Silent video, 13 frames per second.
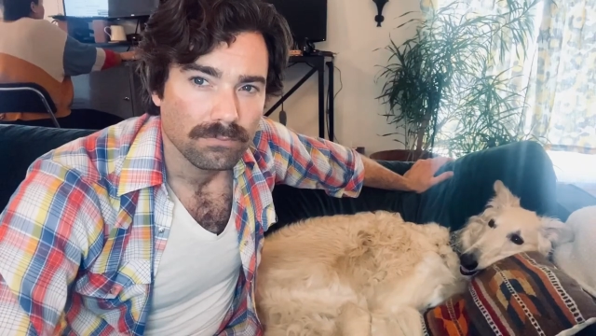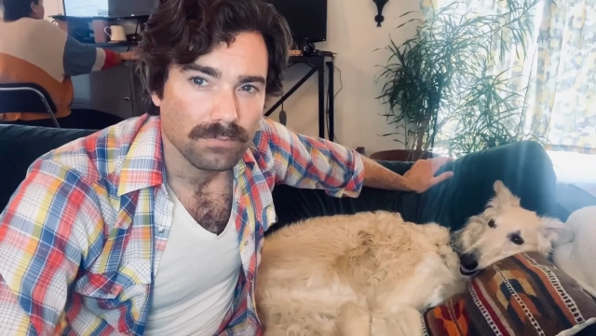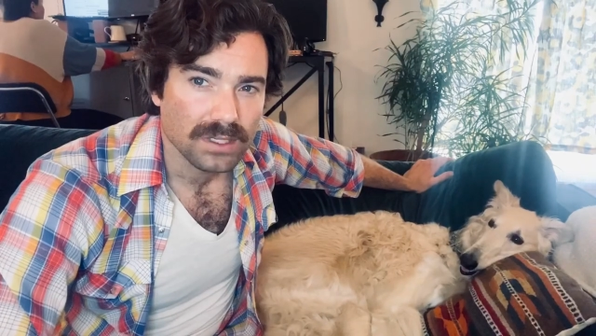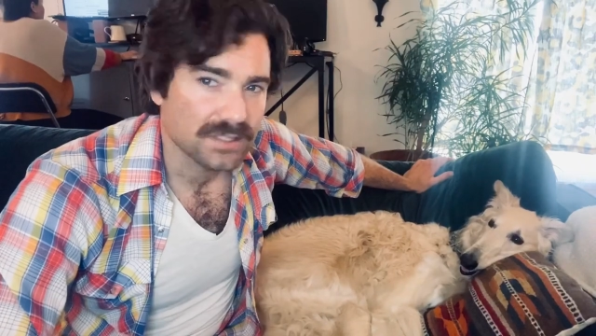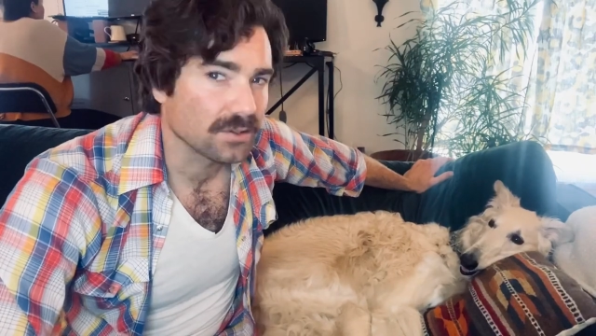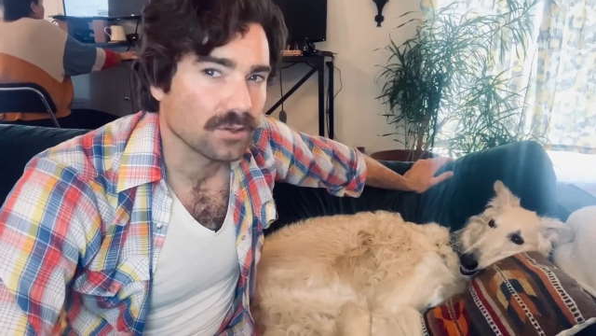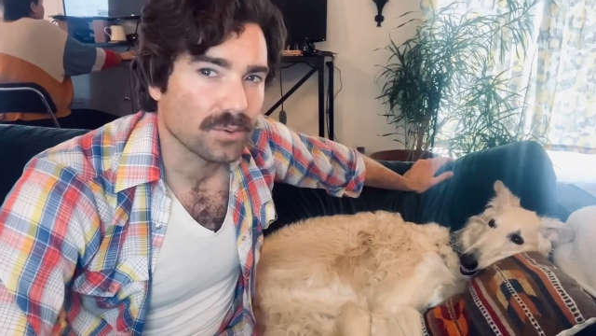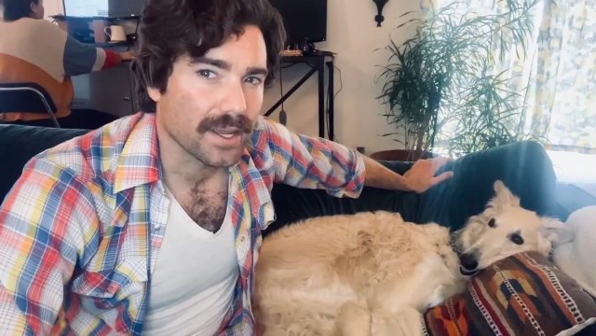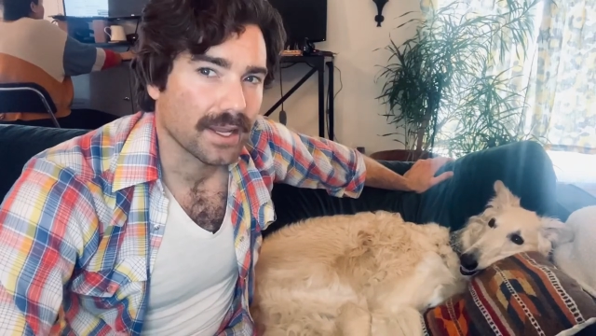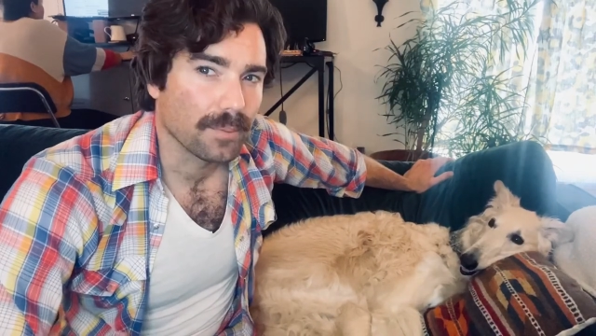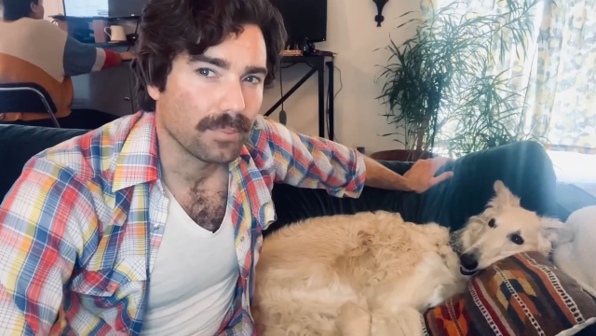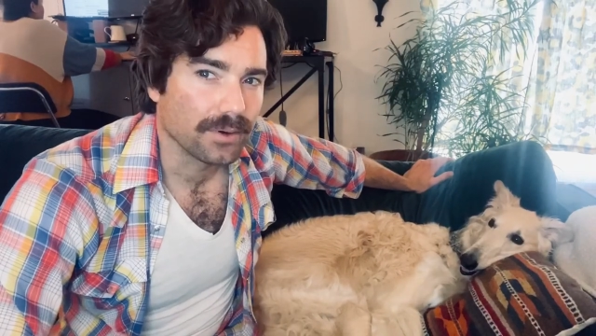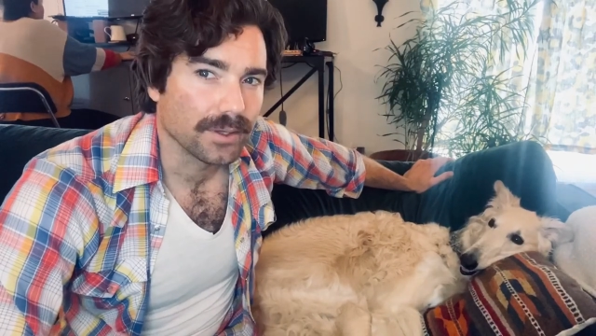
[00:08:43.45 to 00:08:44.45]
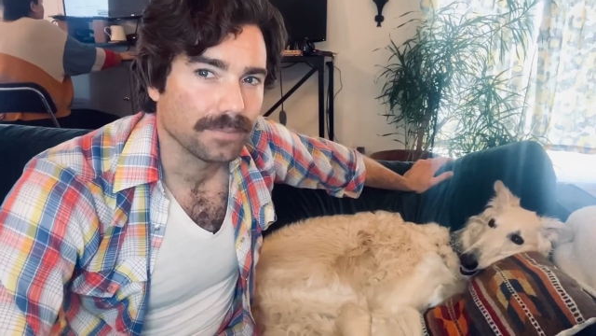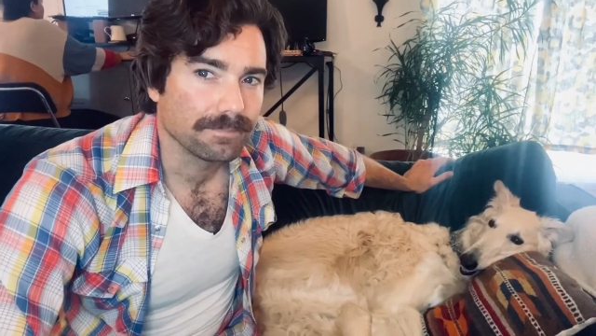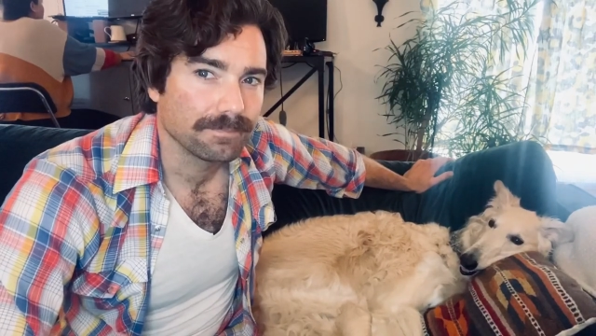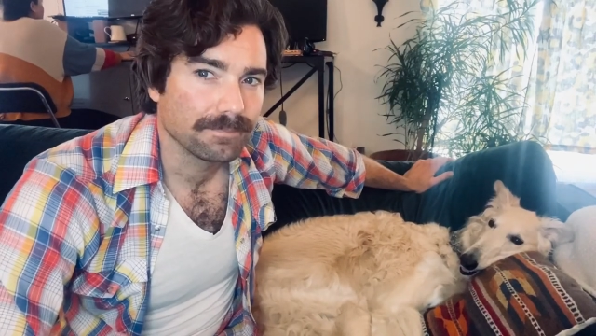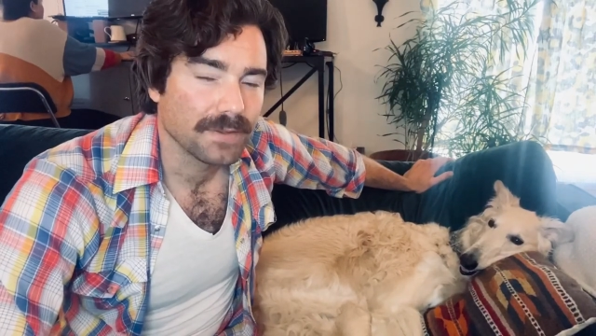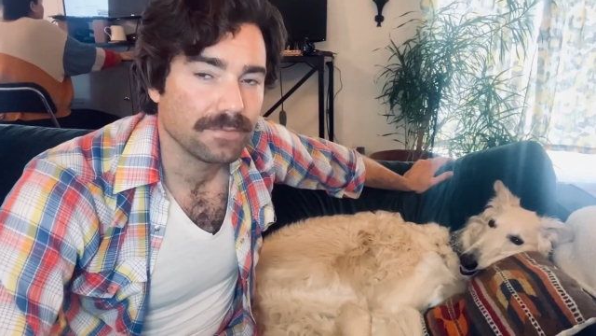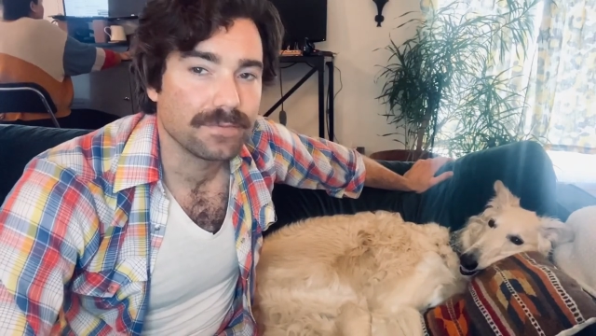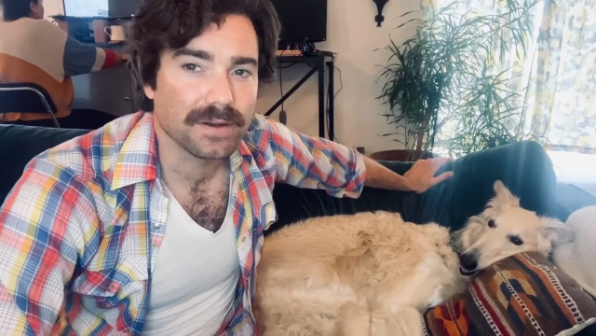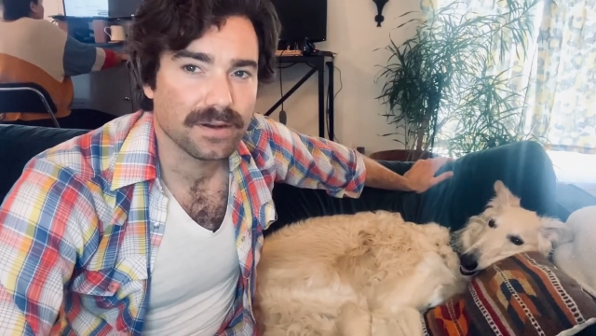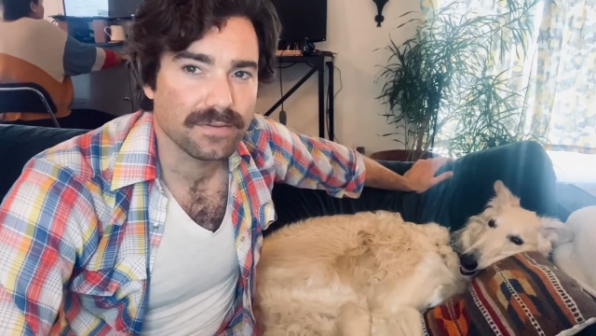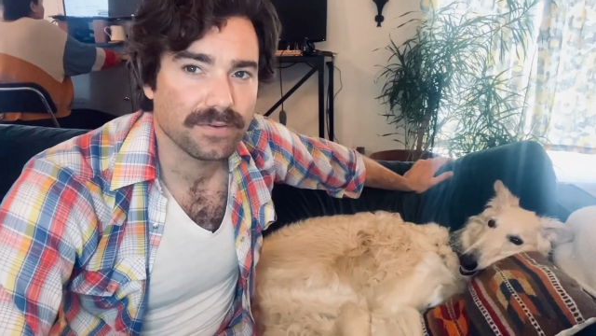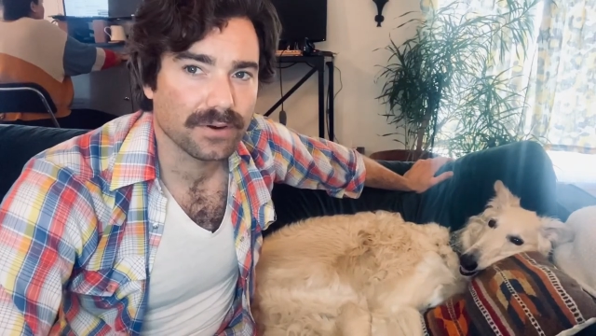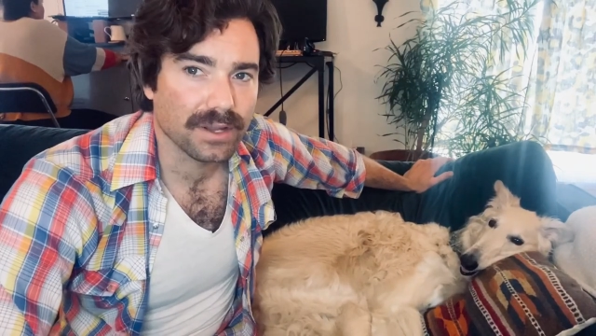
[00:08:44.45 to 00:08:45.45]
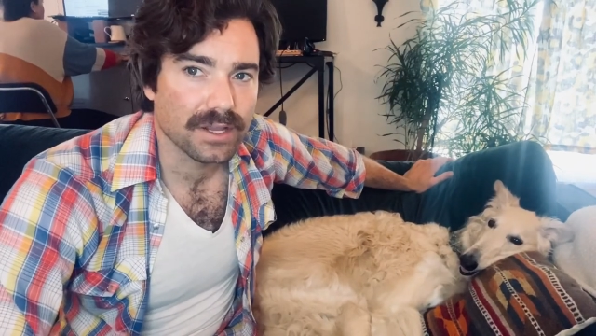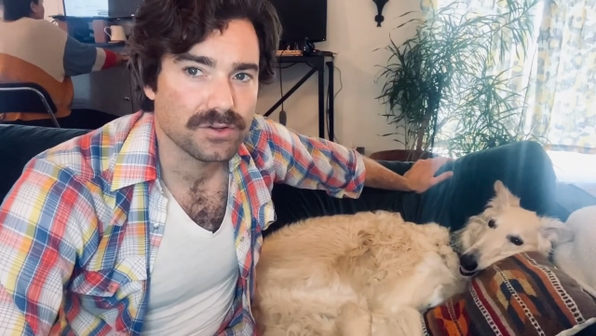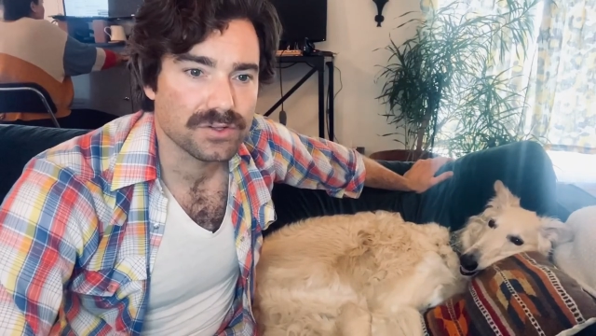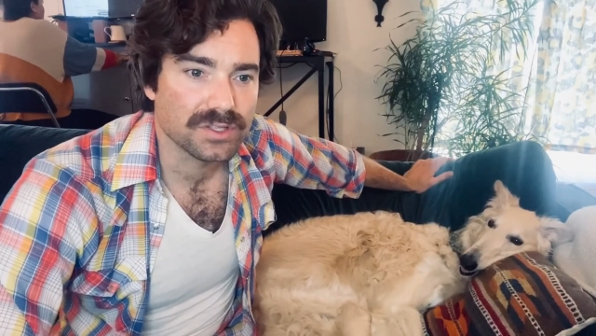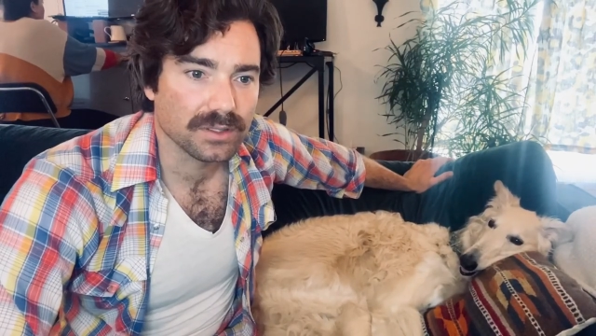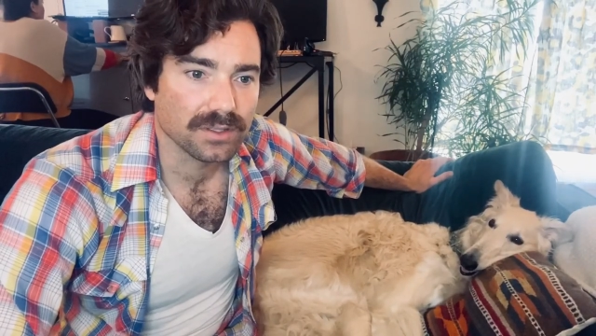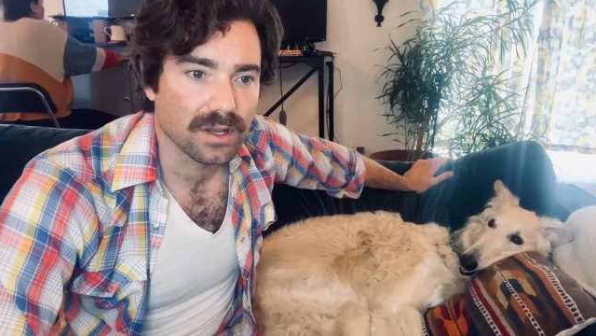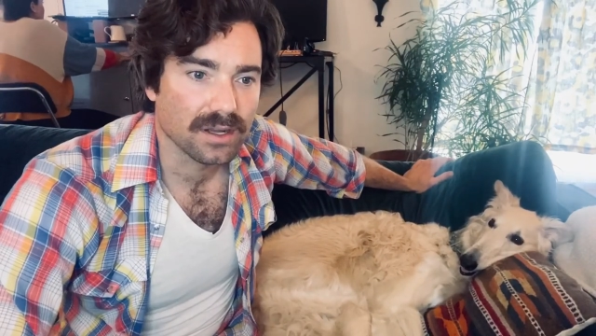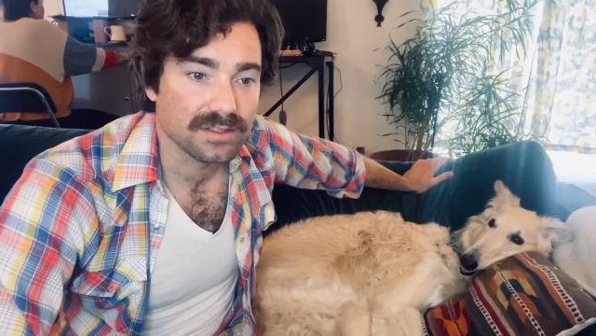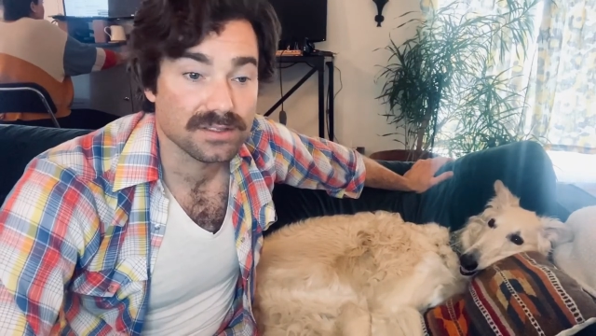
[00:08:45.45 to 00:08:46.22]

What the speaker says: That's the only way I can put it. They're very, very interesting dogs,